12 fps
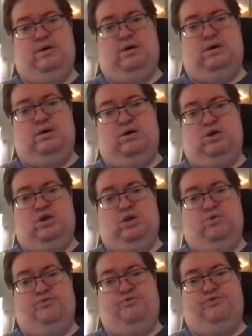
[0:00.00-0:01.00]
are
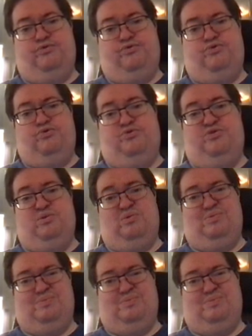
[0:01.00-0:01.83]
close to zero.